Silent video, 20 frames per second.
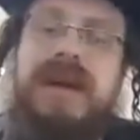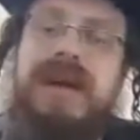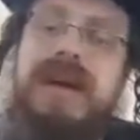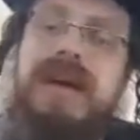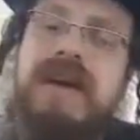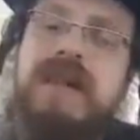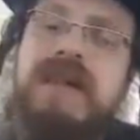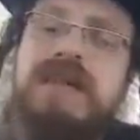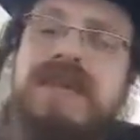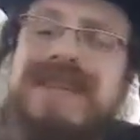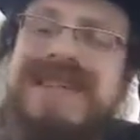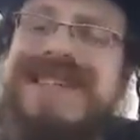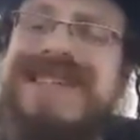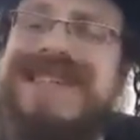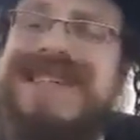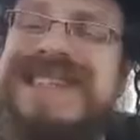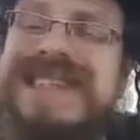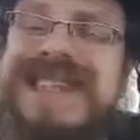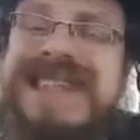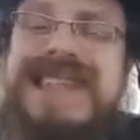Now a
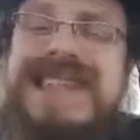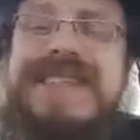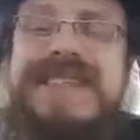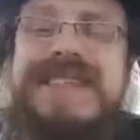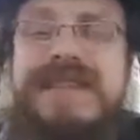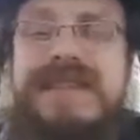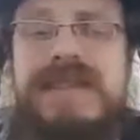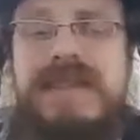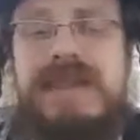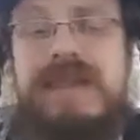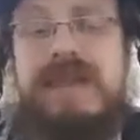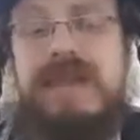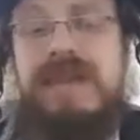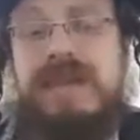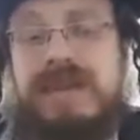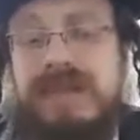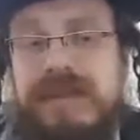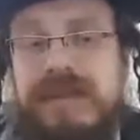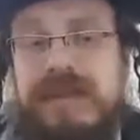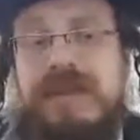person needs
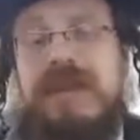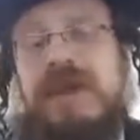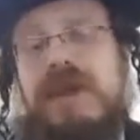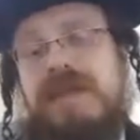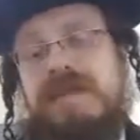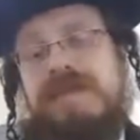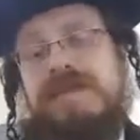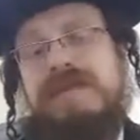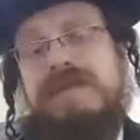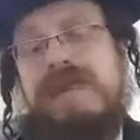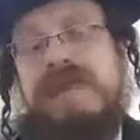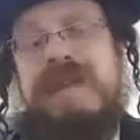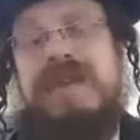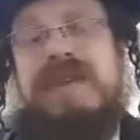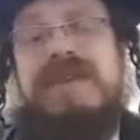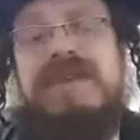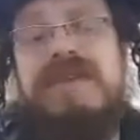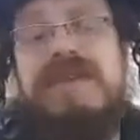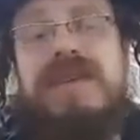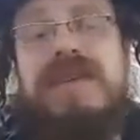to love. It
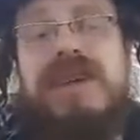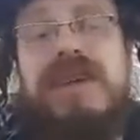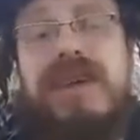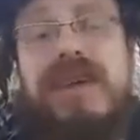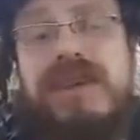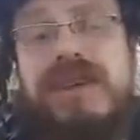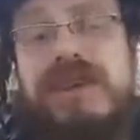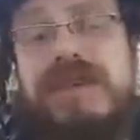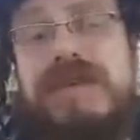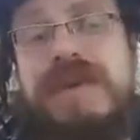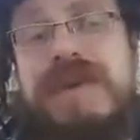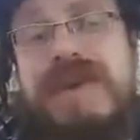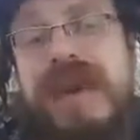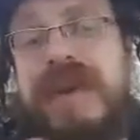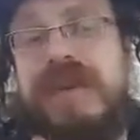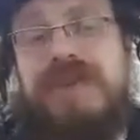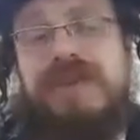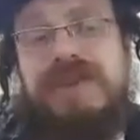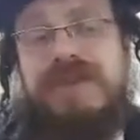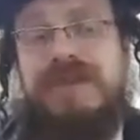is human
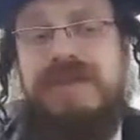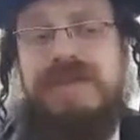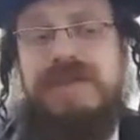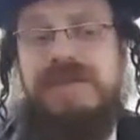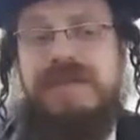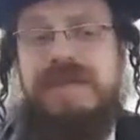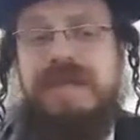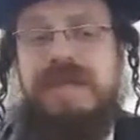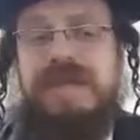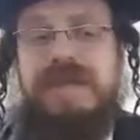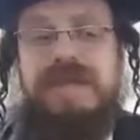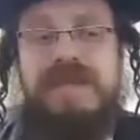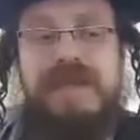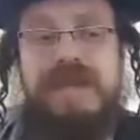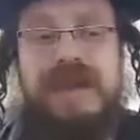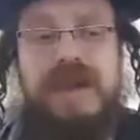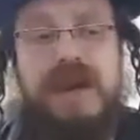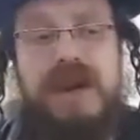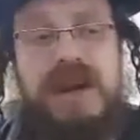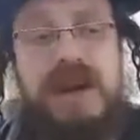nature to.
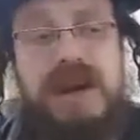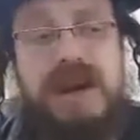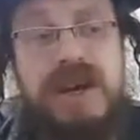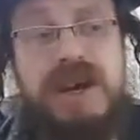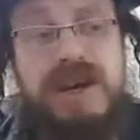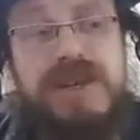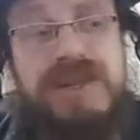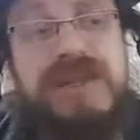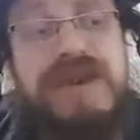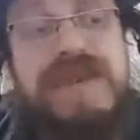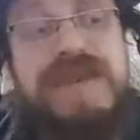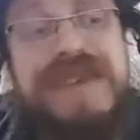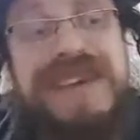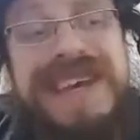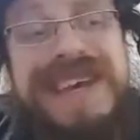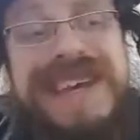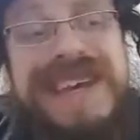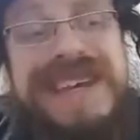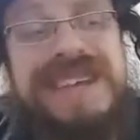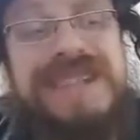Two of
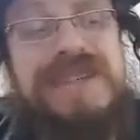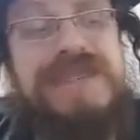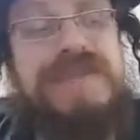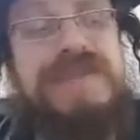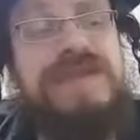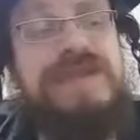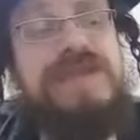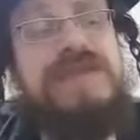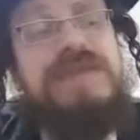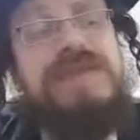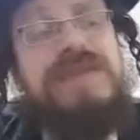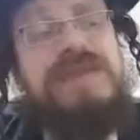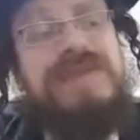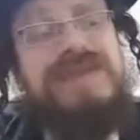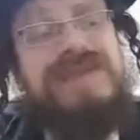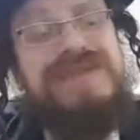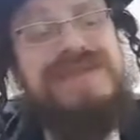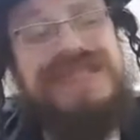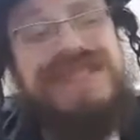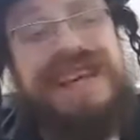each you
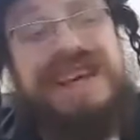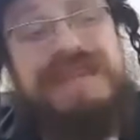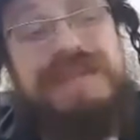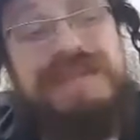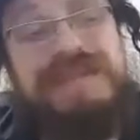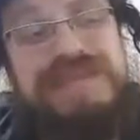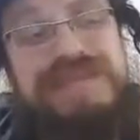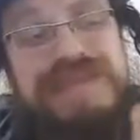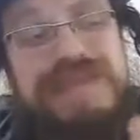shall